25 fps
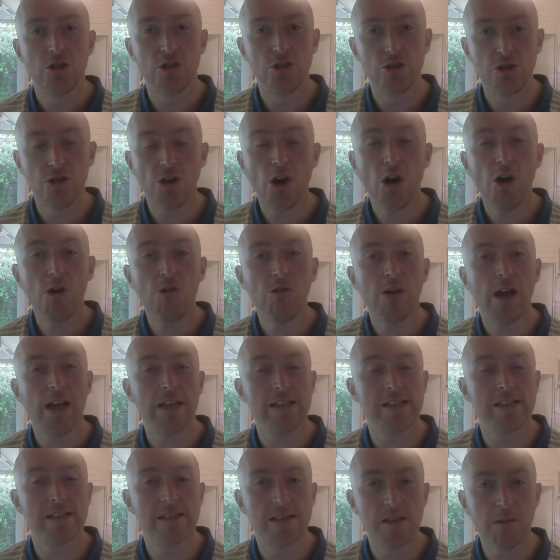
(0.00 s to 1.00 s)

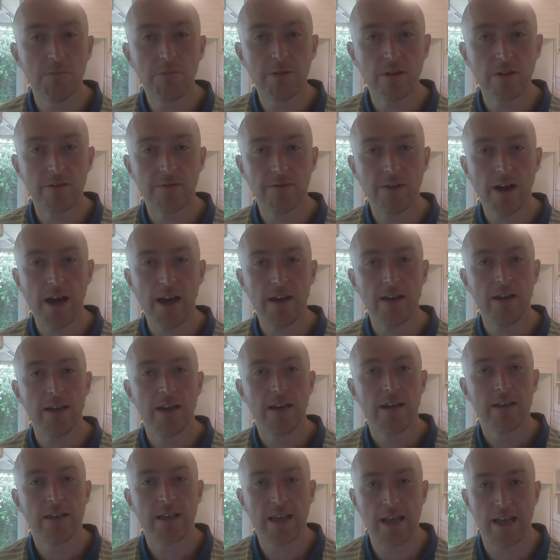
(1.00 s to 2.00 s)

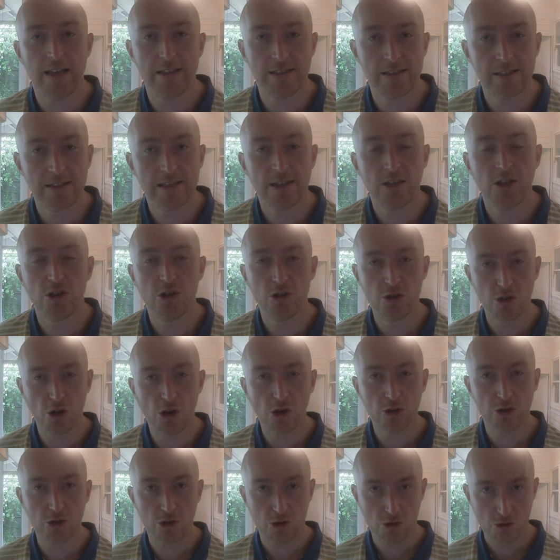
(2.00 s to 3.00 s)

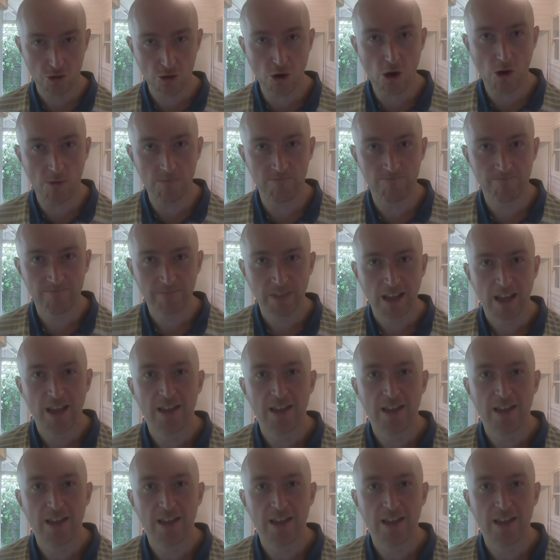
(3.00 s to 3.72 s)
joe@simplifycancer.com.